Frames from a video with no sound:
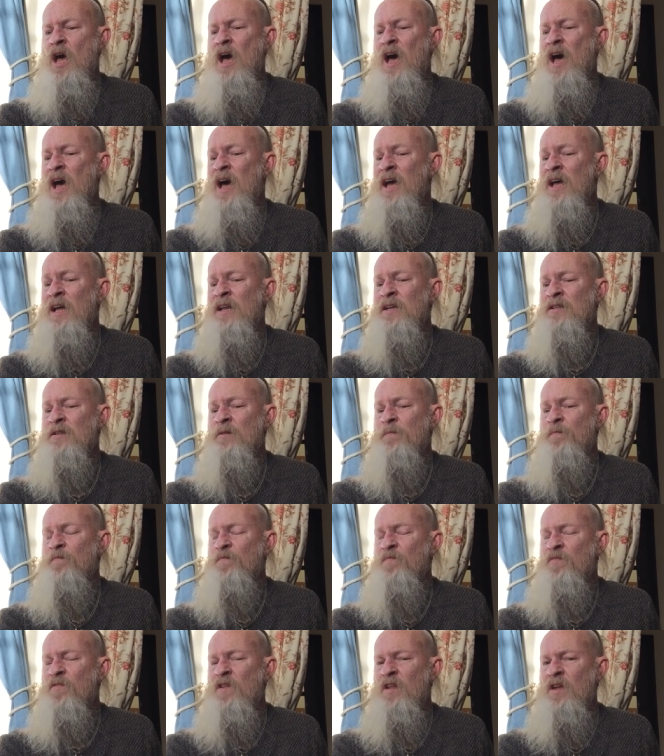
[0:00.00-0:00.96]
And
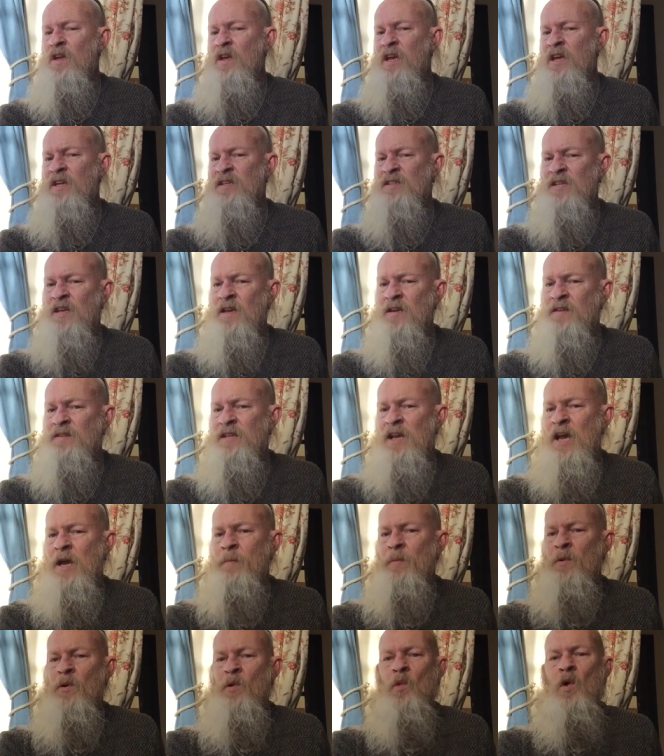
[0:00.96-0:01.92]
it turns
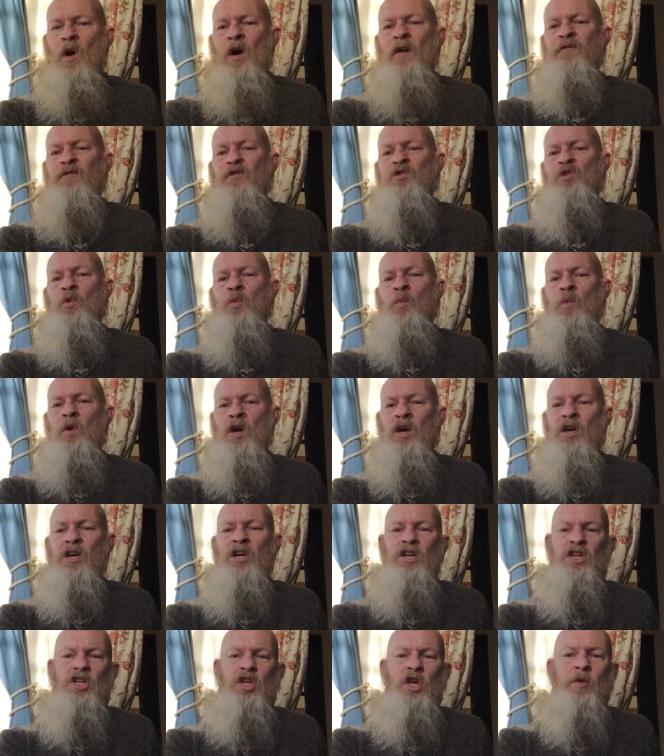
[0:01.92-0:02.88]
out my wife was at
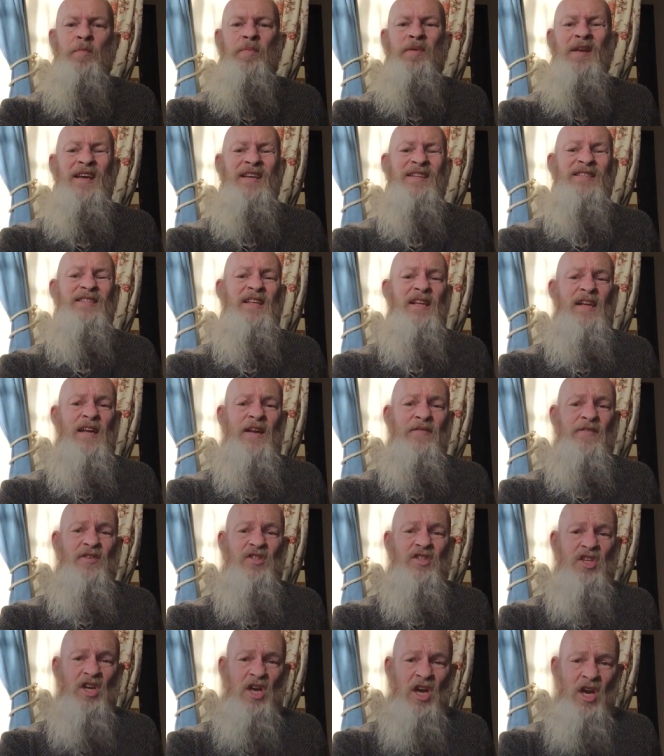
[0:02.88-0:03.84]
work and UPS
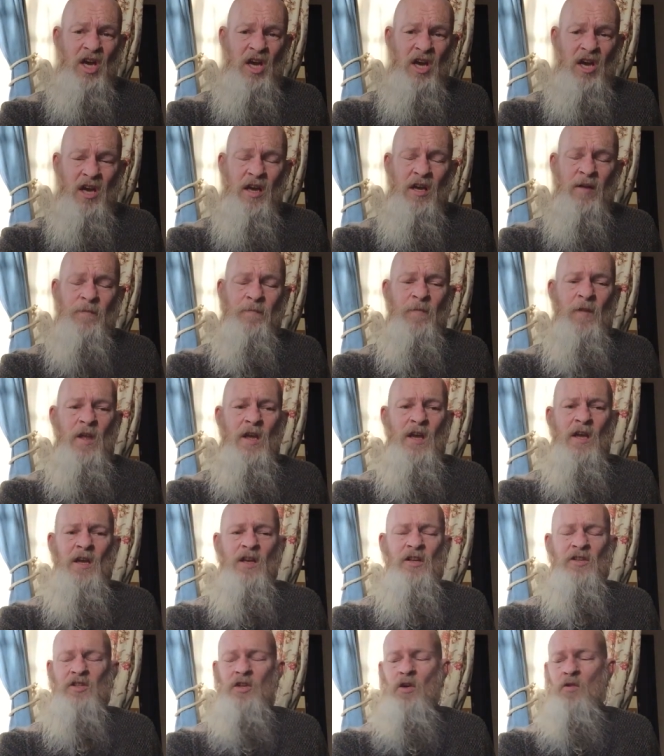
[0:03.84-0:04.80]
delivered to her.
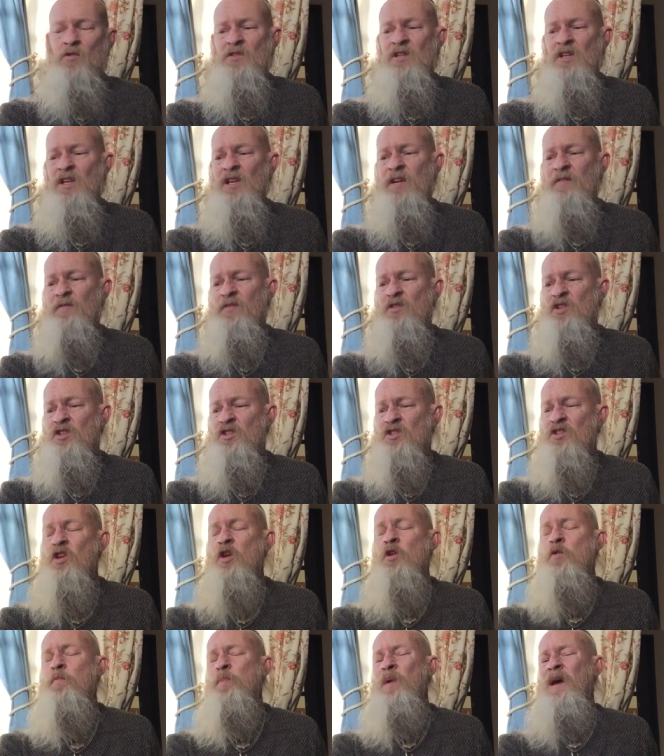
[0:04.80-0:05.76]
So delivered the
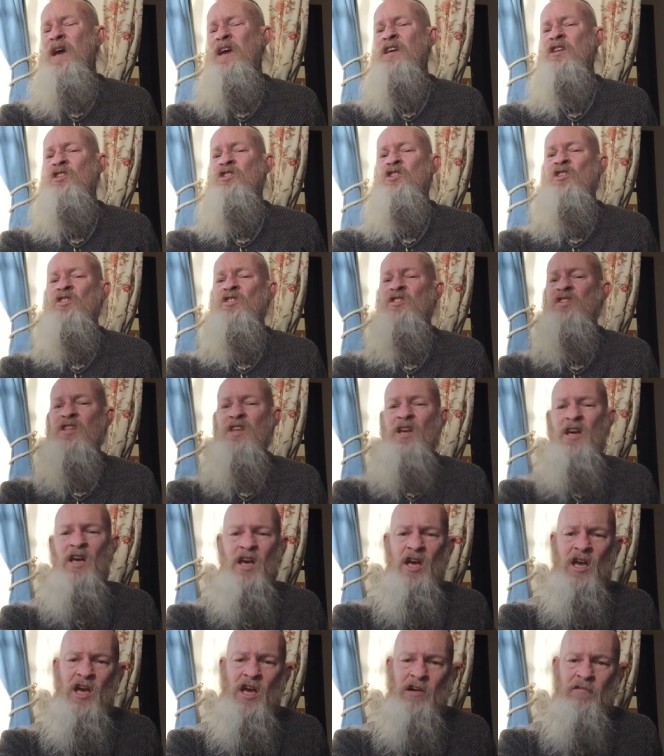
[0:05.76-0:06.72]
two packages to
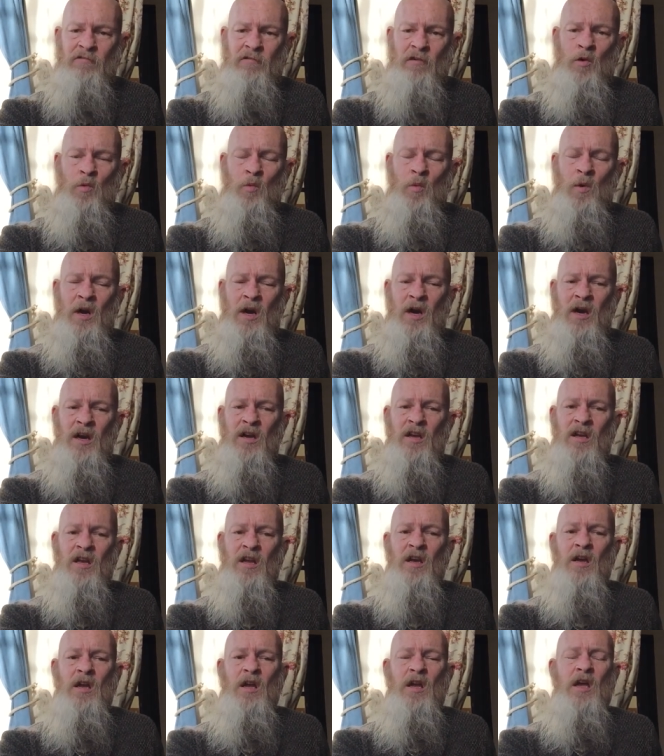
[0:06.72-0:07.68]
her at
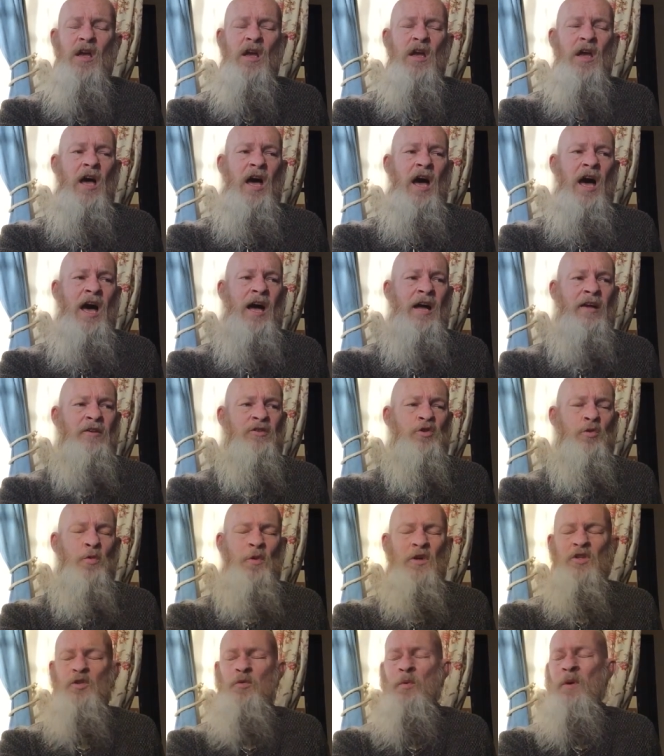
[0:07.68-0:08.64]
work, and to
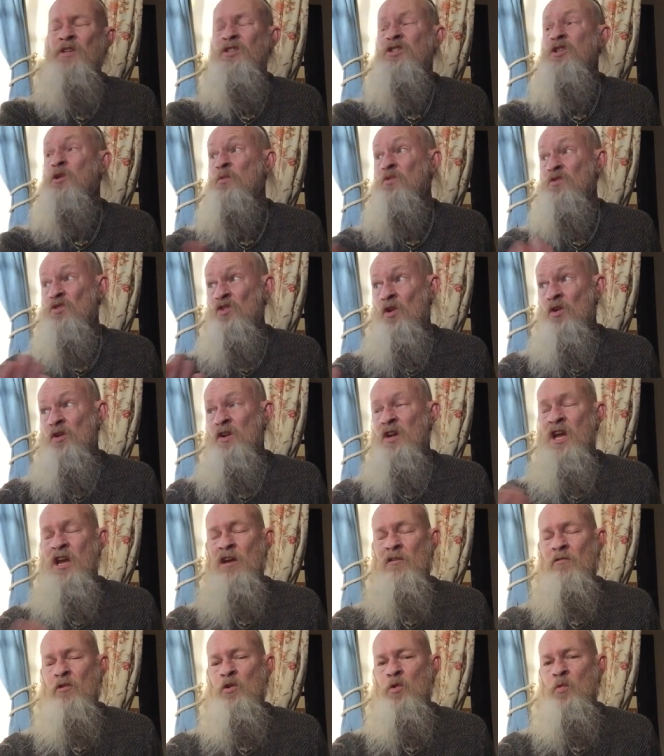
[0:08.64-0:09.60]
which when she was on
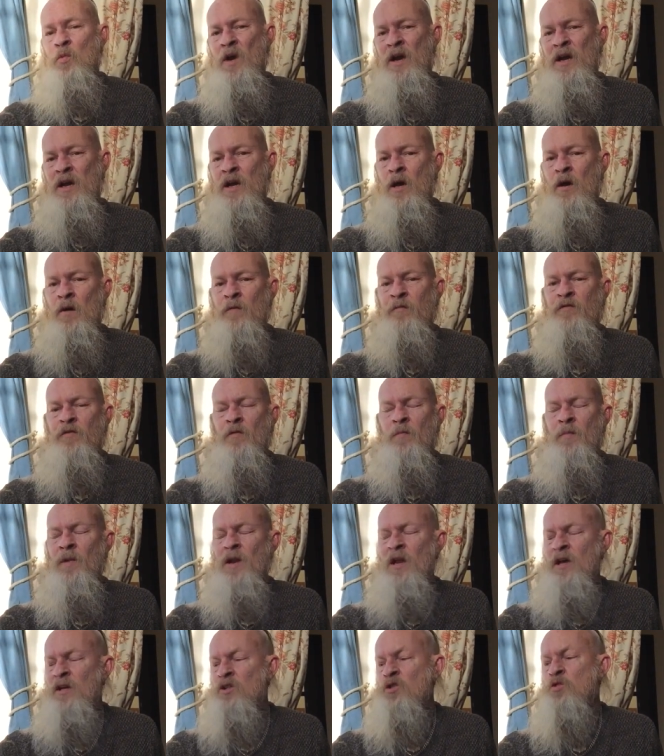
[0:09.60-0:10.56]
here on her way home from
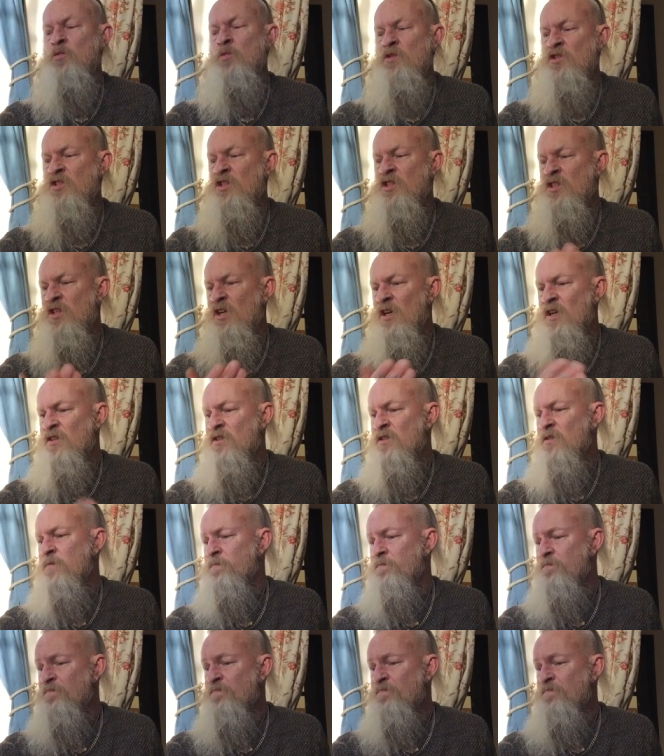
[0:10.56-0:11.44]
lunch, which she does